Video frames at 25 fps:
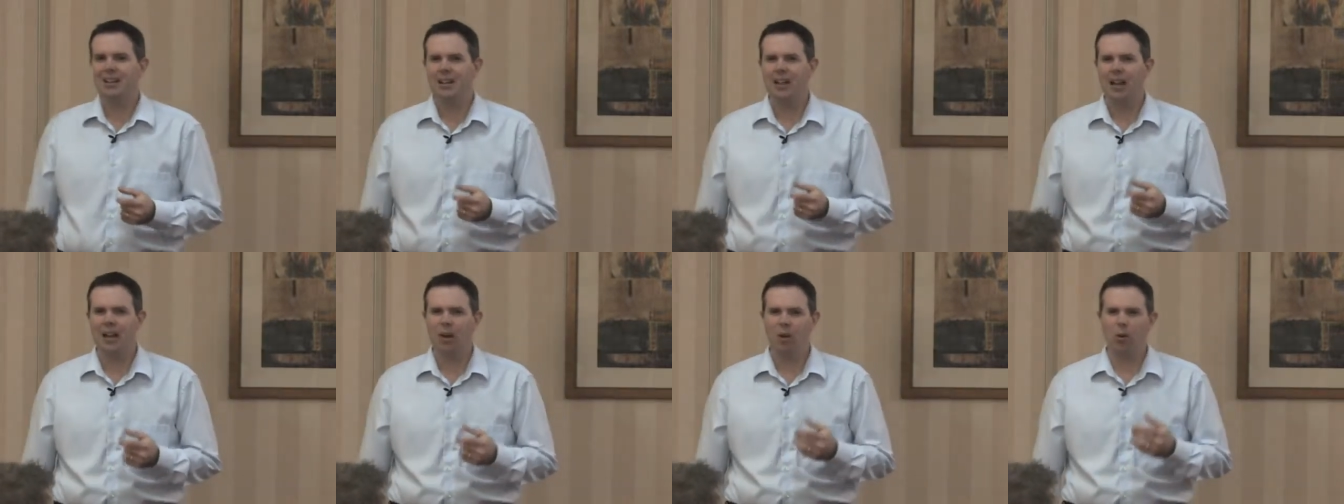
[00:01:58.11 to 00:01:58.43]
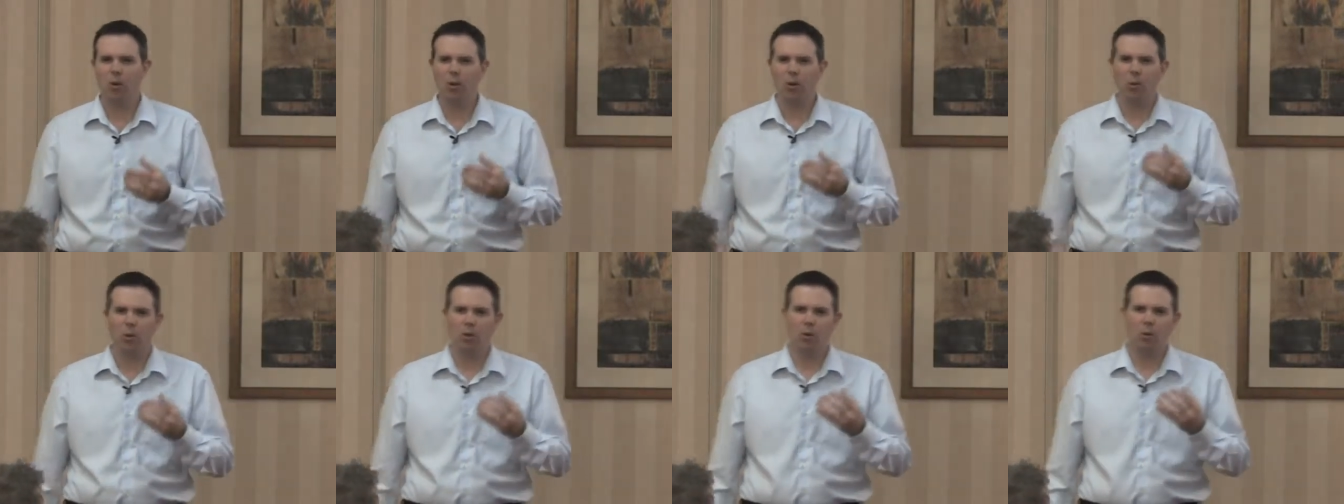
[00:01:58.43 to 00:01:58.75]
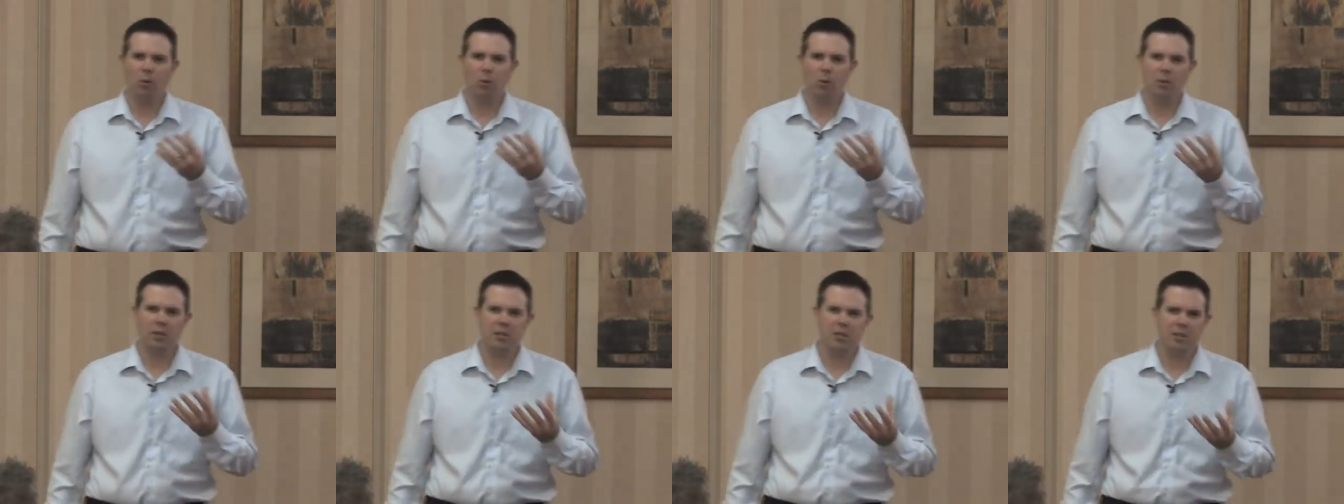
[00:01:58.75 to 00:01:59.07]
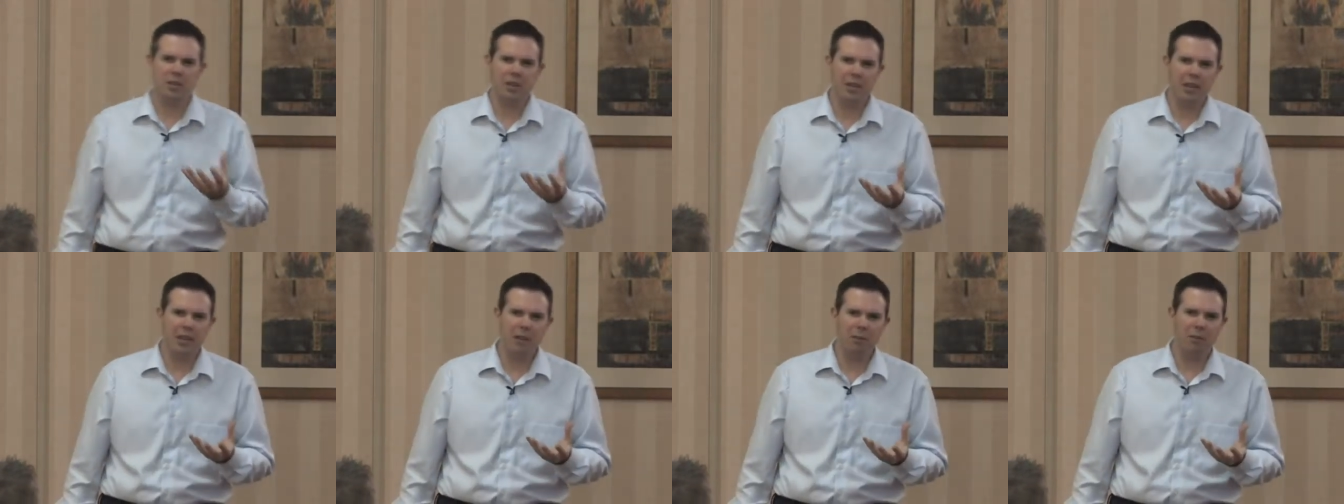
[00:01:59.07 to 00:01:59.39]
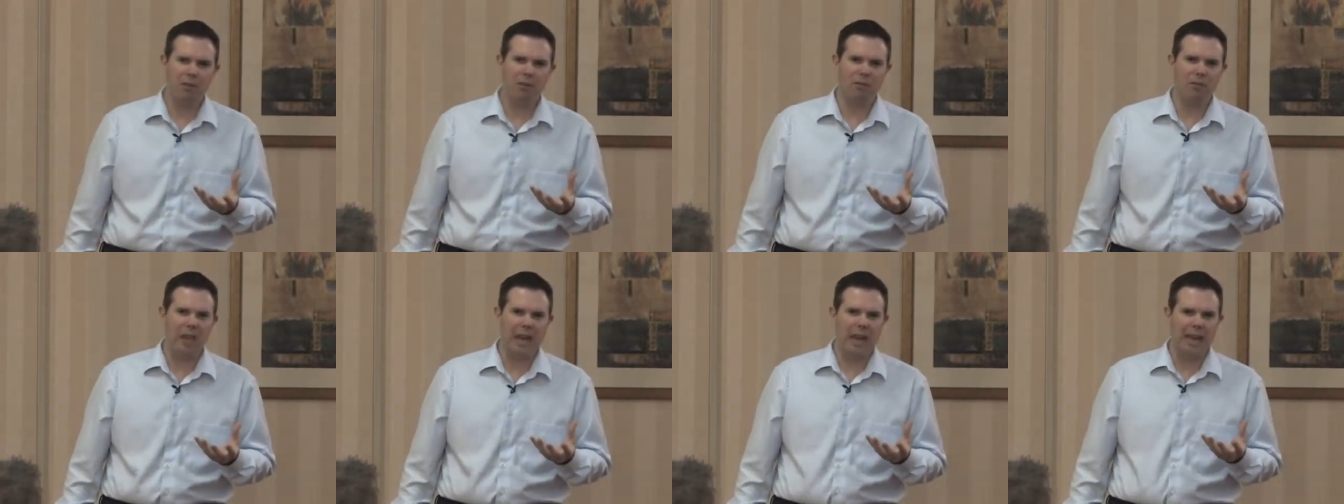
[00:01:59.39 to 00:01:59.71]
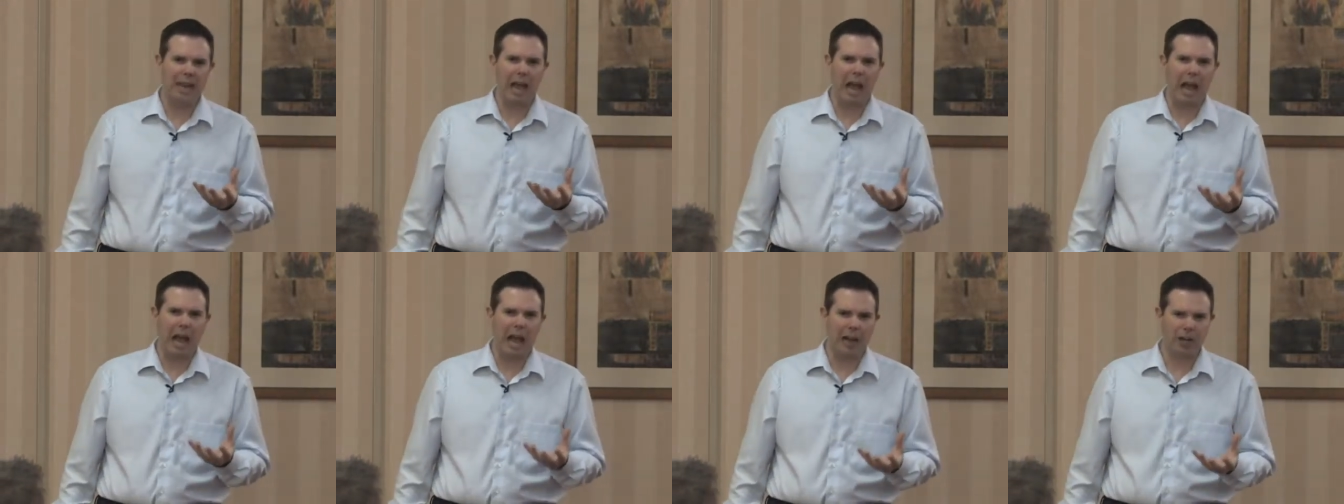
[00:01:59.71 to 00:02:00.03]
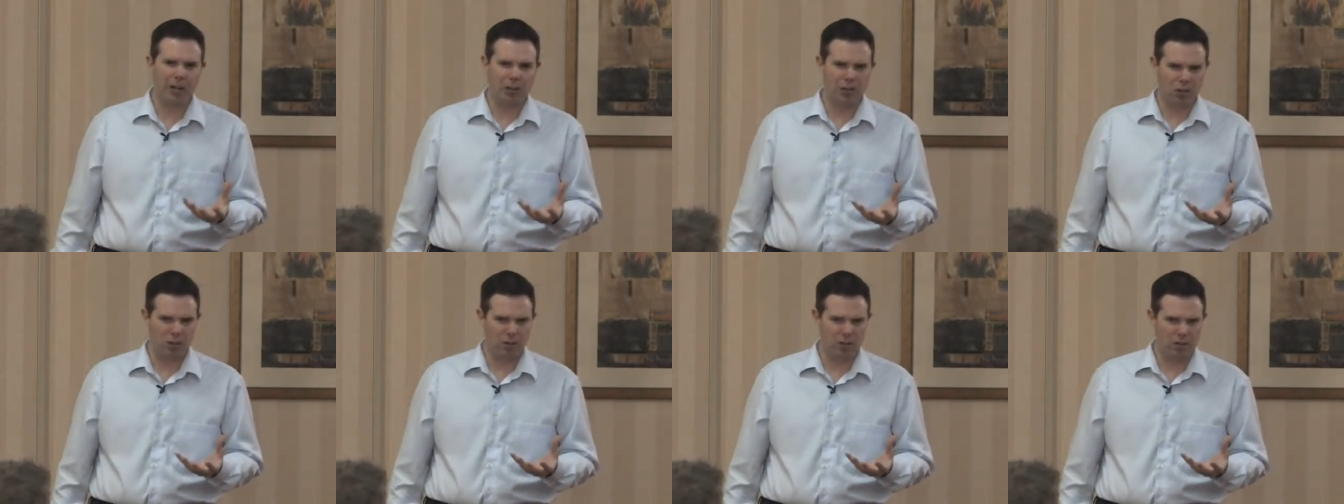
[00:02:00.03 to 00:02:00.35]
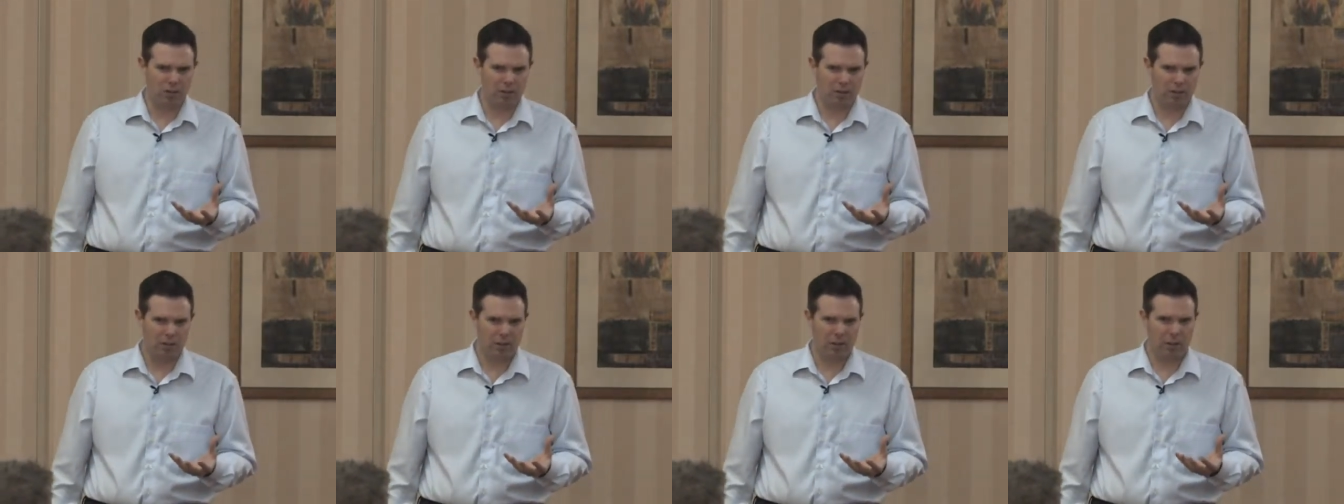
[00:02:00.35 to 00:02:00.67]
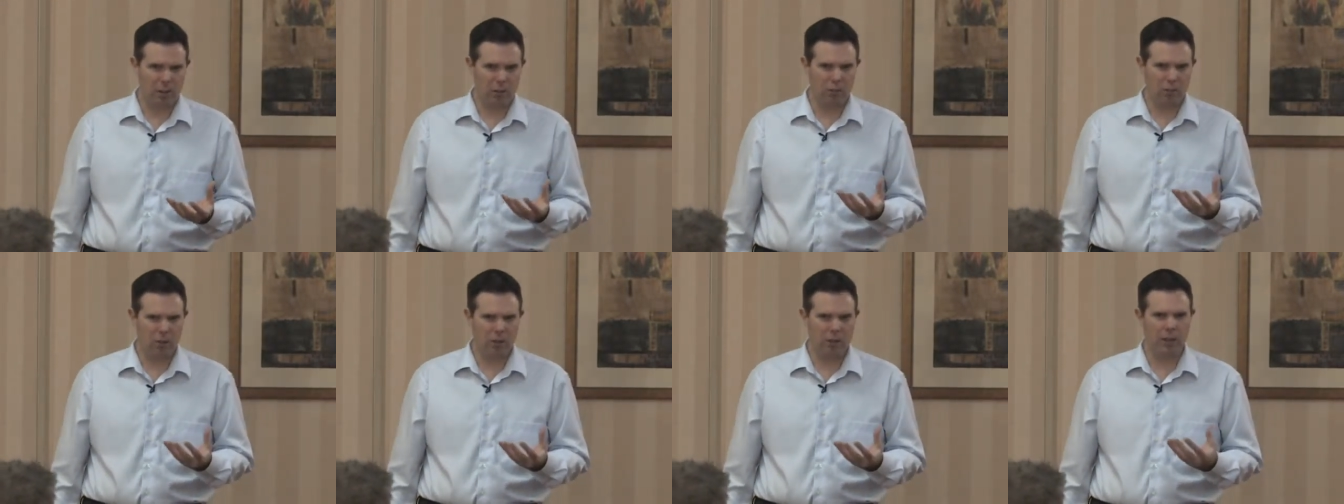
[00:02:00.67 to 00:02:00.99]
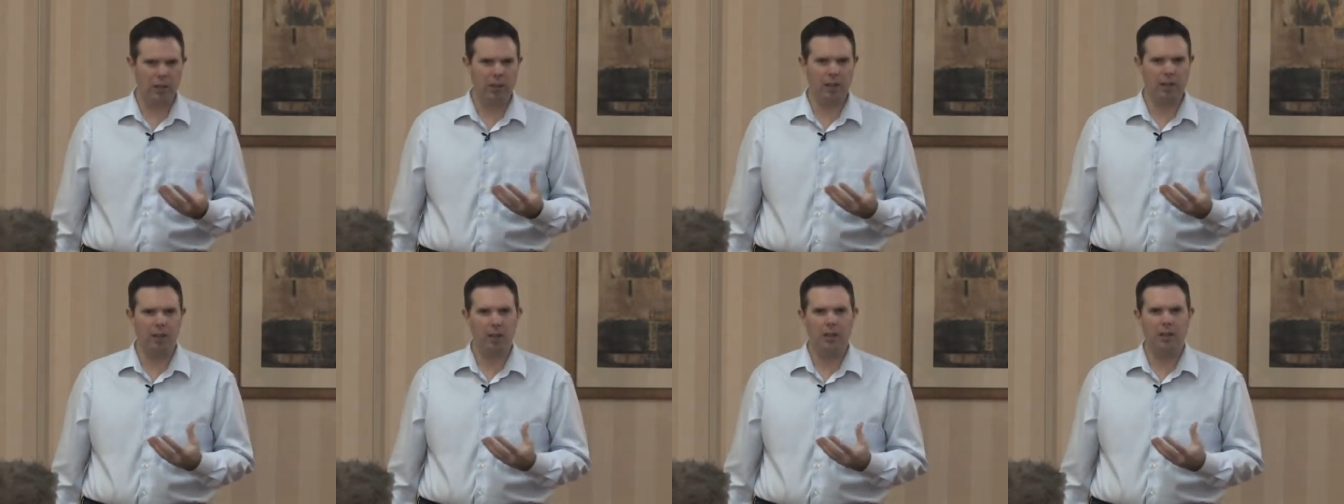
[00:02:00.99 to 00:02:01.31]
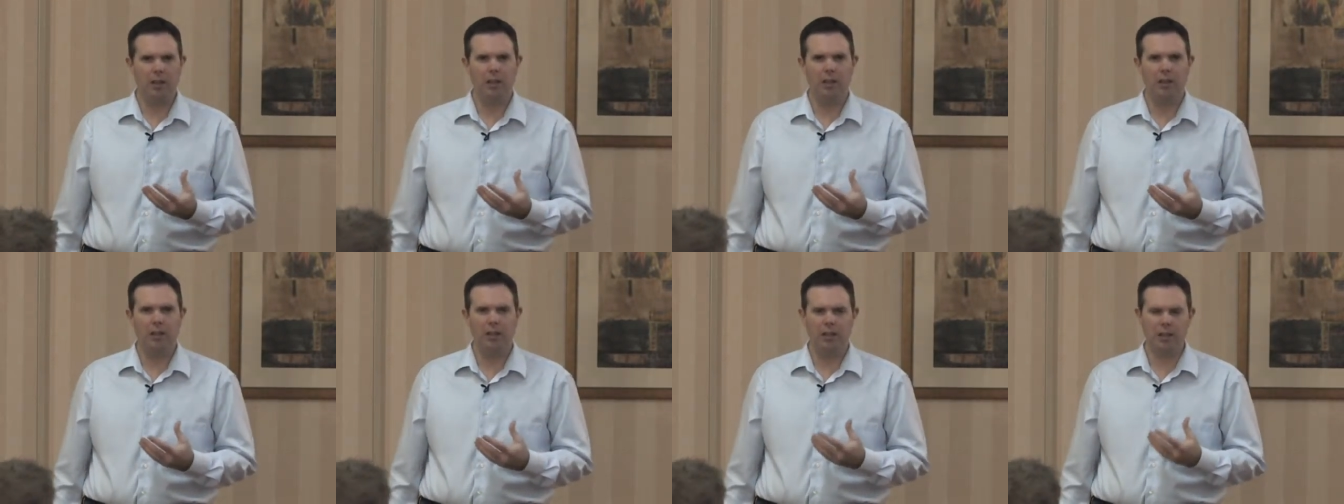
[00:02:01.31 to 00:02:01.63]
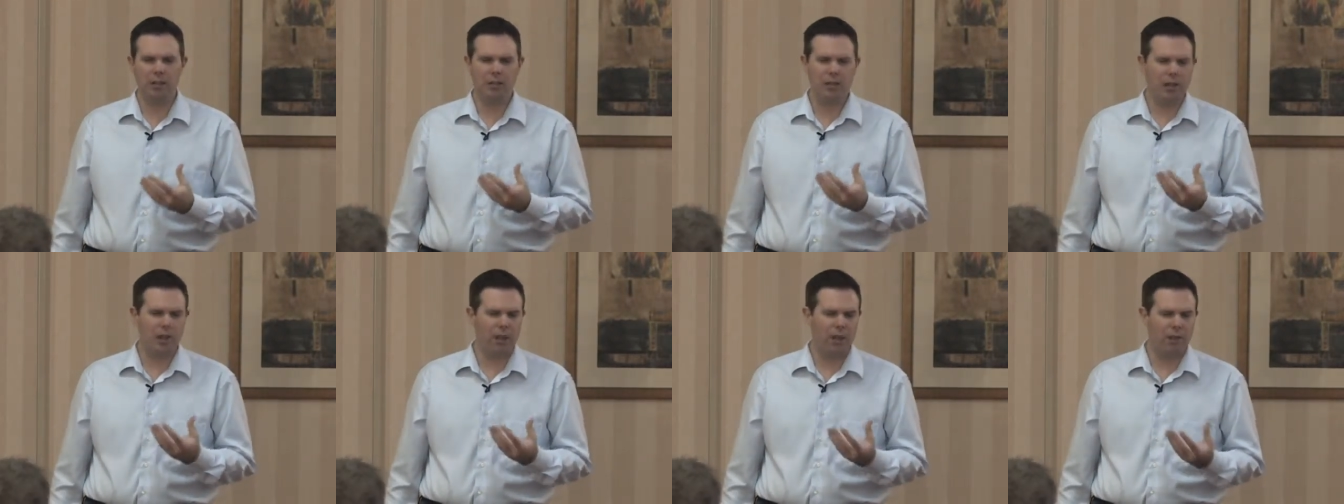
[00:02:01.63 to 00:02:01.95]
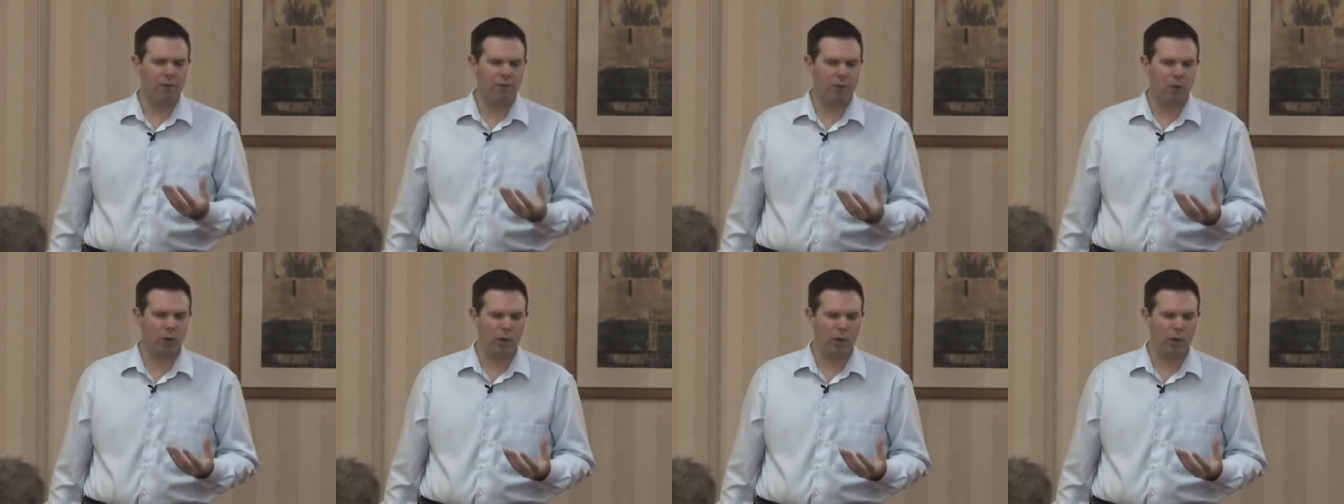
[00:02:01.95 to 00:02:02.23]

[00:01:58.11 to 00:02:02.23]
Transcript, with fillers: Now, what's the name of that actor that really? He does a lot of